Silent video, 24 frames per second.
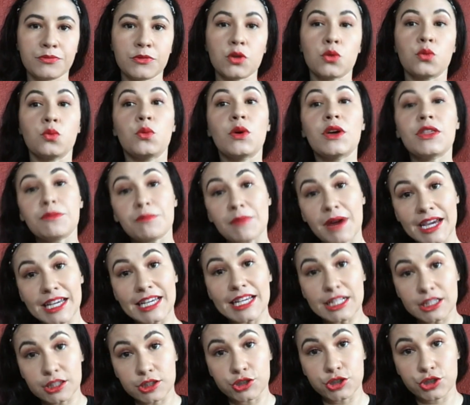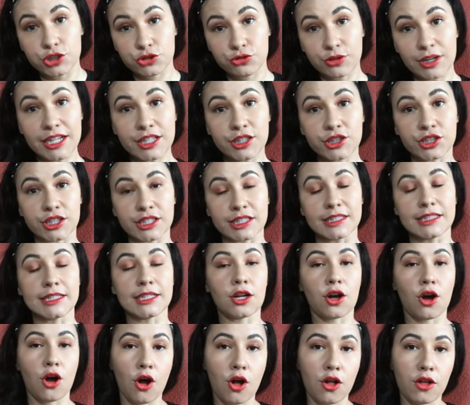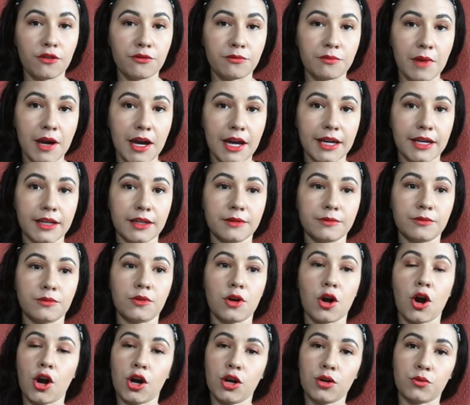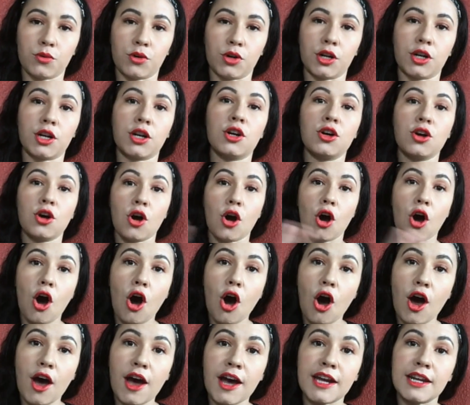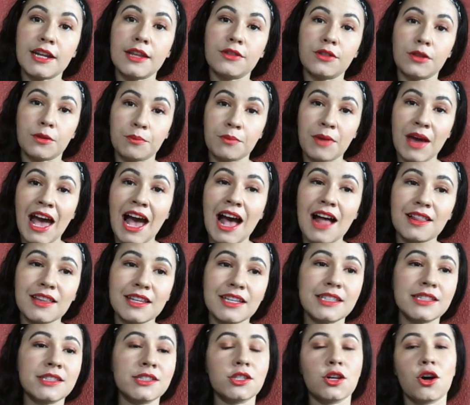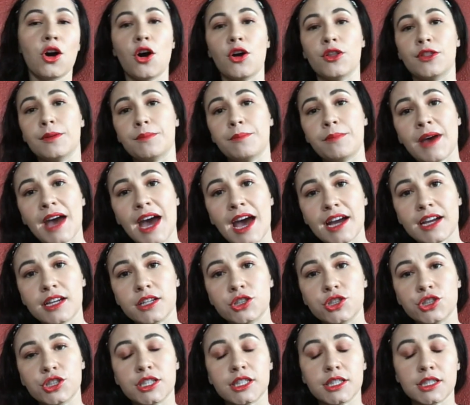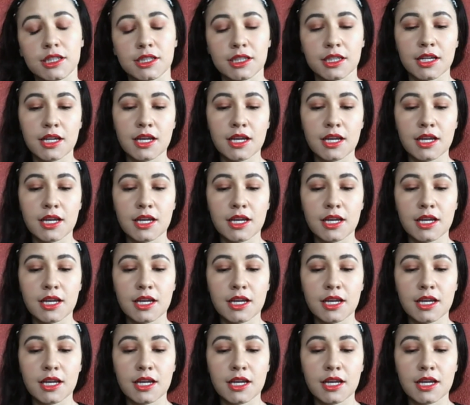with my illustrations and all of my artwork on the palettes, on the packaging.